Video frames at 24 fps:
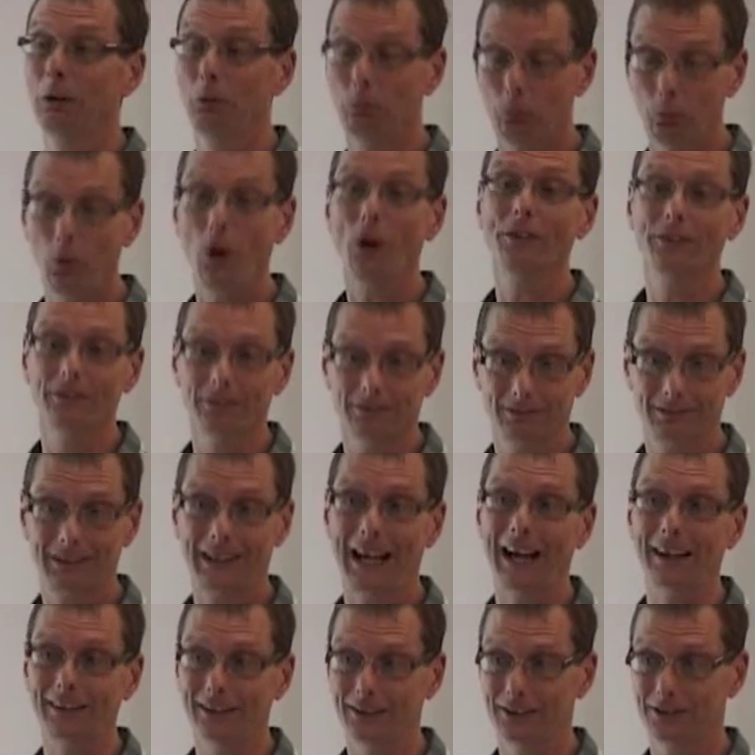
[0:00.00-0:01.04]
one
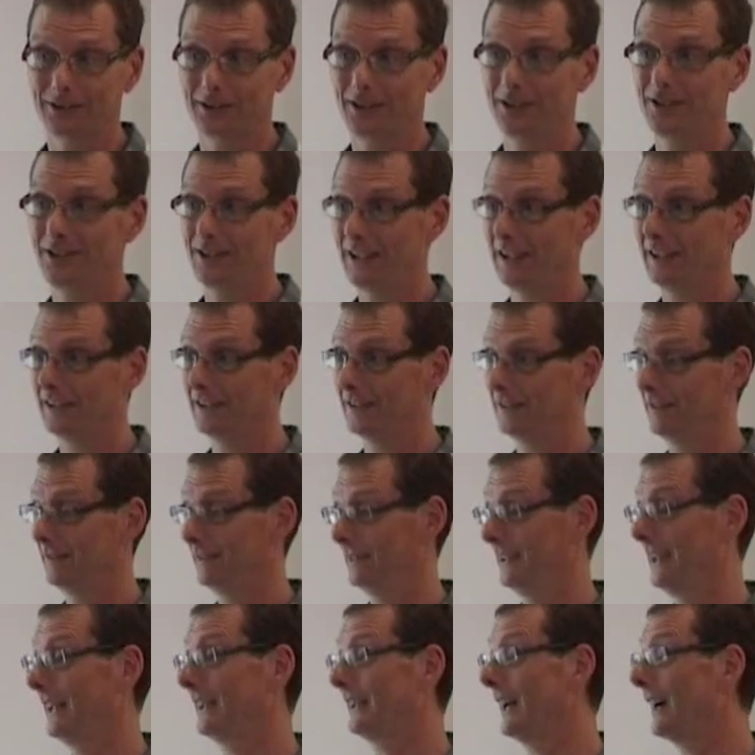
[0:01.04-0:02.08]
characteristic,
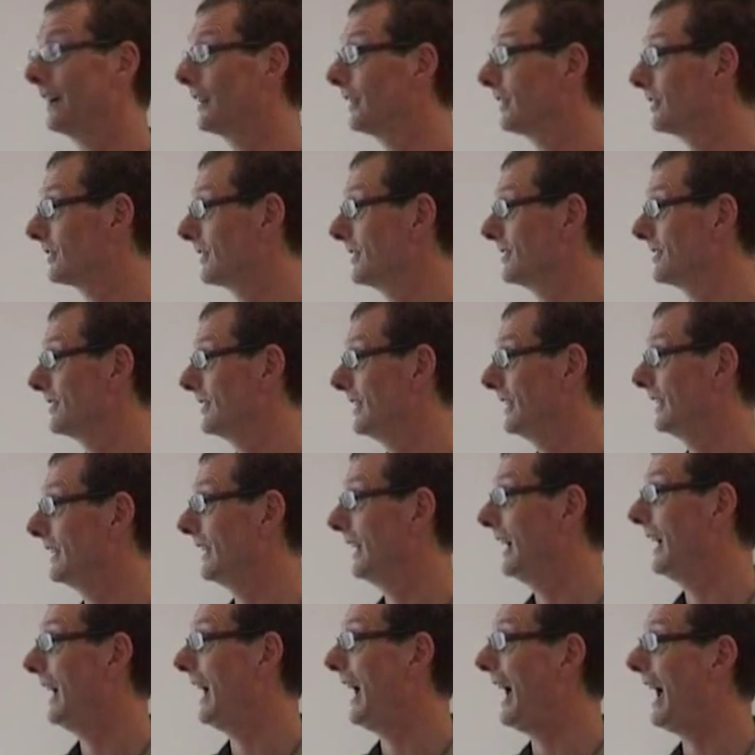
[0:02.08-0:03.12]
their characteristic
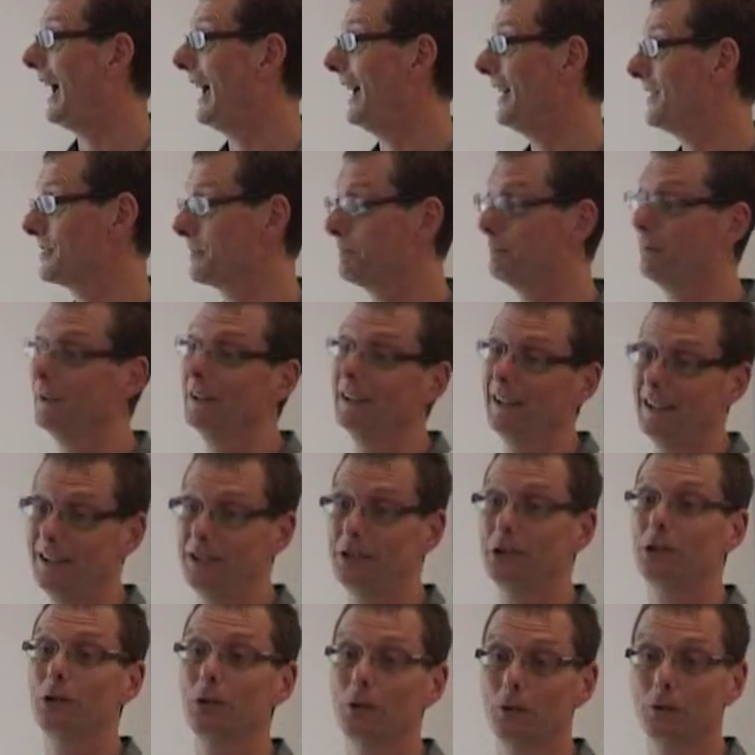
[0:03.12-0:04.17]
as
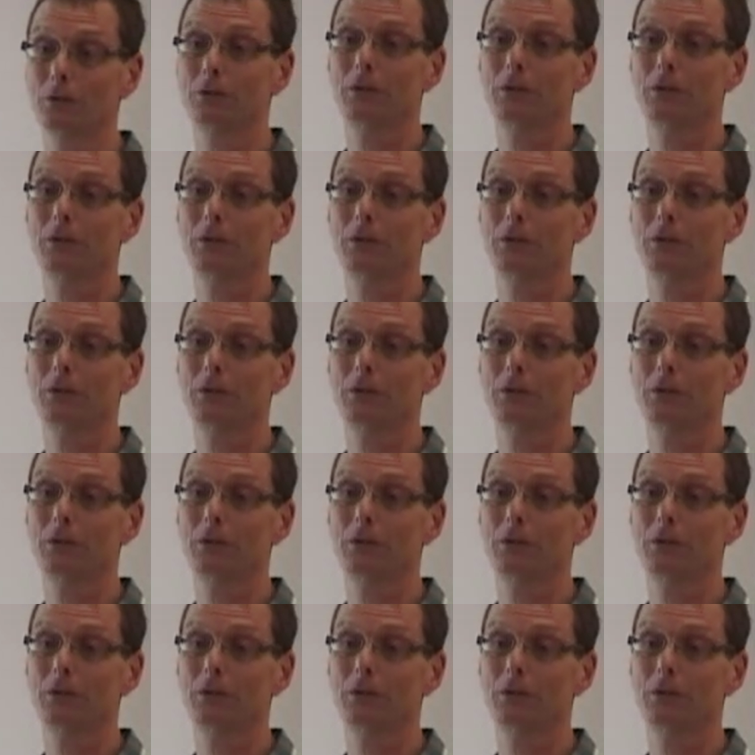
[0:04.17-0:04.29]
political